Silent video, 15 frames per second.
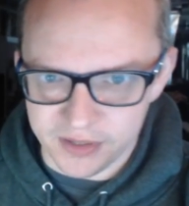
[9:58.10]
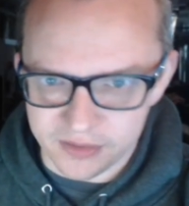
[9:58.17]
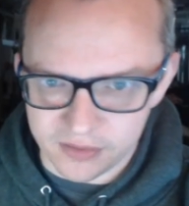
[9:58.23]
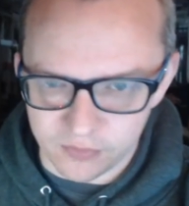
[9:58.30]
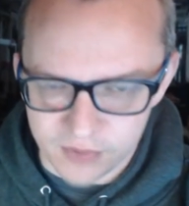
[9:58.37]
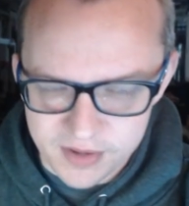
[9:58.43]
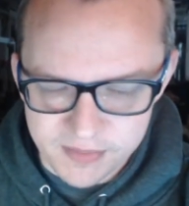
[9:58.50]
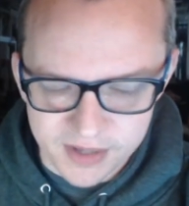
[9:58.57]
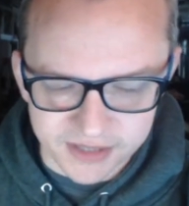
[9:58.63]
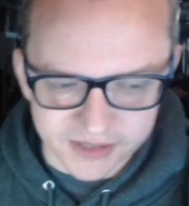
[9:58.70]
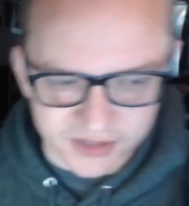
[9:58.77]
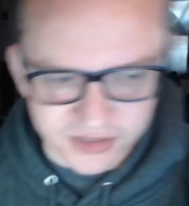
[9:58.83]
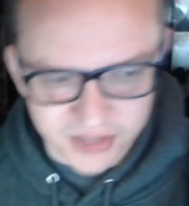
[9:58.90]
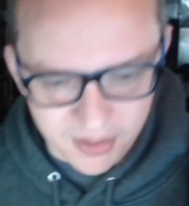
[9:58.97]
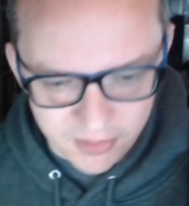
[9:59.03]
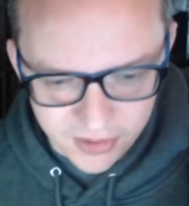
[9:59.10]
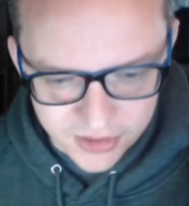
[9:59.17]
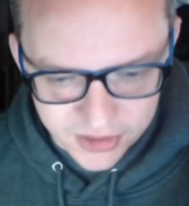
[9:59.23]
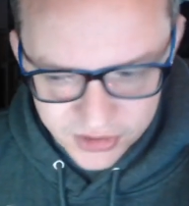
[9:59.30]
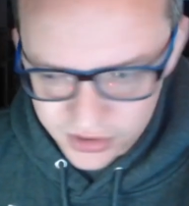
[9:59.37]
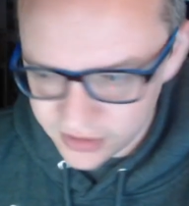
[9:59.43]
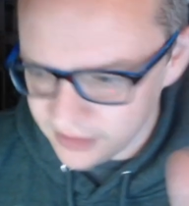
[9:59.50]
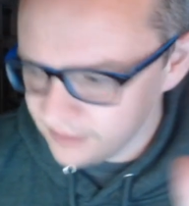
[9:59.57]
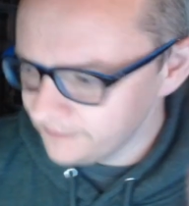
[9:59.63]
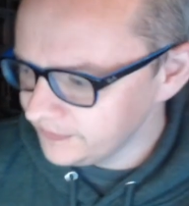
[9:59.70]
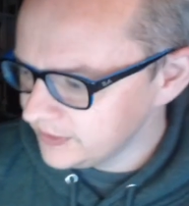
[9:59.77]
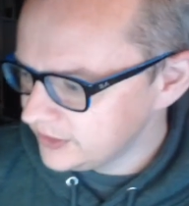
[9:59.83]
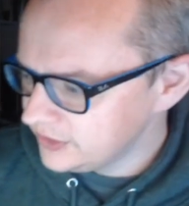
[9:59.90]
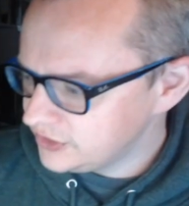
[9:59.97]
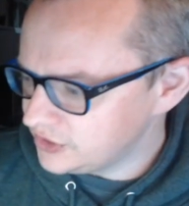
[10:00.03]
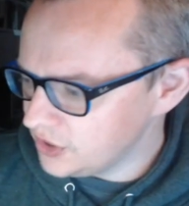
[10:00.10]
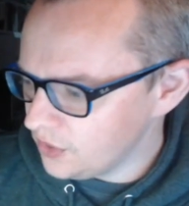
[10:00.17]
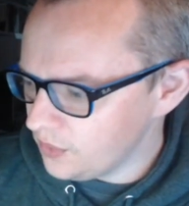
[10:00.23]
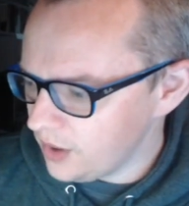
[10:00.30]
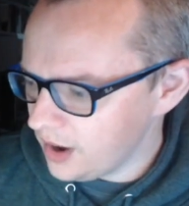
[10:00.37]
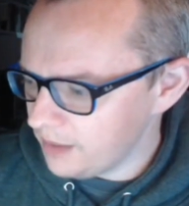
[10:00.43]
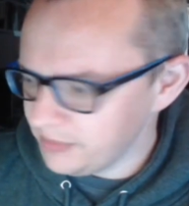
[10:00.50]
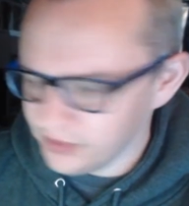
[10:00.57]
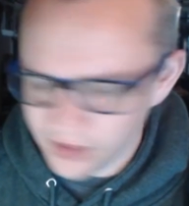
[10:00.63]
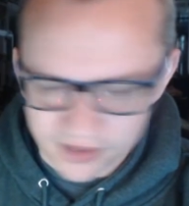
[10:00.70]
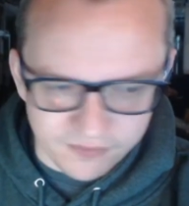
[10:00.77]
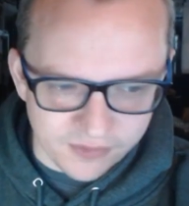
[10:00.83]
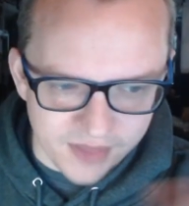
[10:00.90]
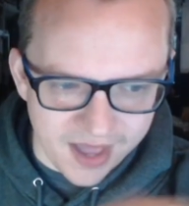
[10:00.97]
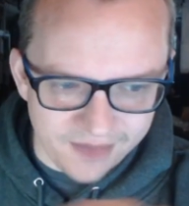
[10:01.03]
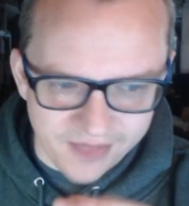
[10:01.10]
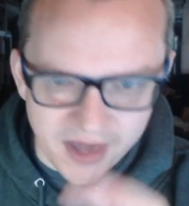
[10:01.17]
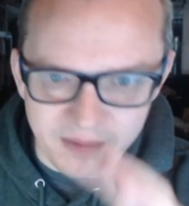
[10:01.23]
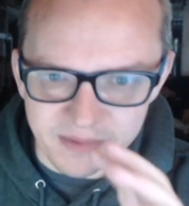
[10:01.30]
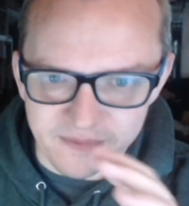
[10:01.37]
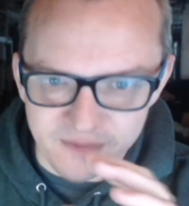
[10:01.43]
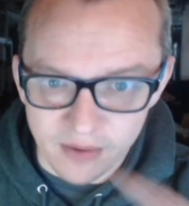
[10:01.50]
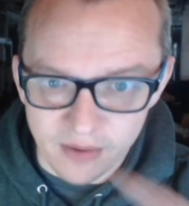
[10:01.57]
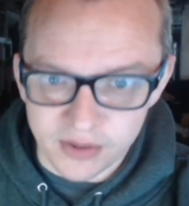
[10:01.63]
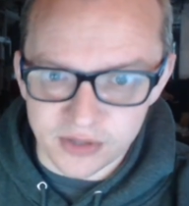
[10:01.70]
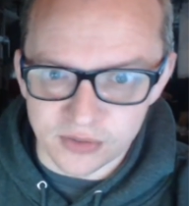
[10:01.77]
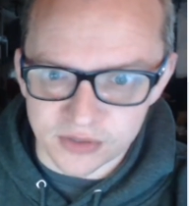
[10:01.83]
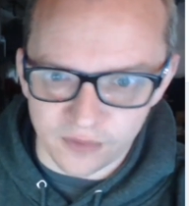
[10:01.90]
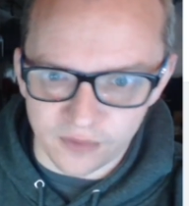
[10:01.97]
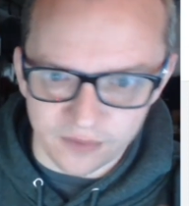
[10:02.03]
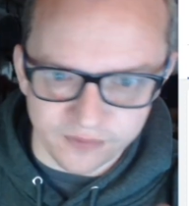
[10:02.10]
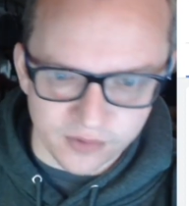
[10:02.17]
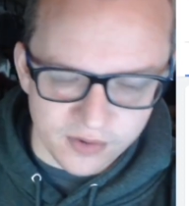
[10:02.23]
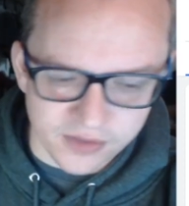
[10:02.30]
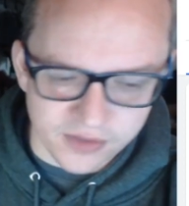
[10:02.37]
remix and summer edition. So be looking for that. That'll be very useful if you're in the